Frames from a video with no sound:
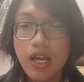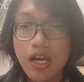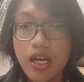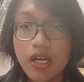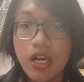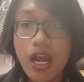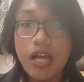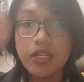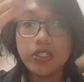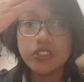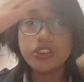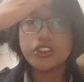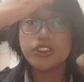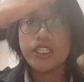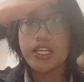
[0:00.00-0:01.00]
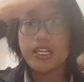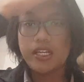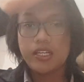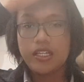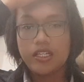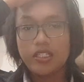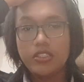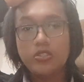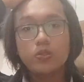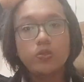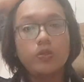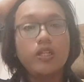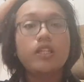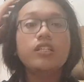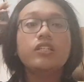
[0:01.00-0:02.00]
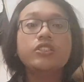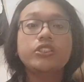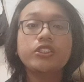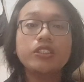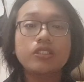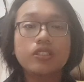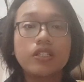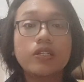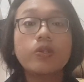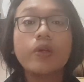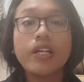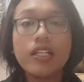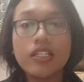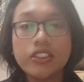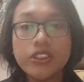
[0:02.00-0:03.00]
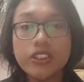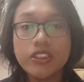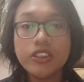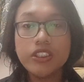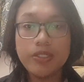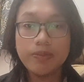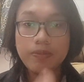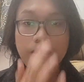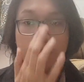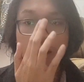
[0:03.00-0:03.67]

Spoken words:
understand the relationship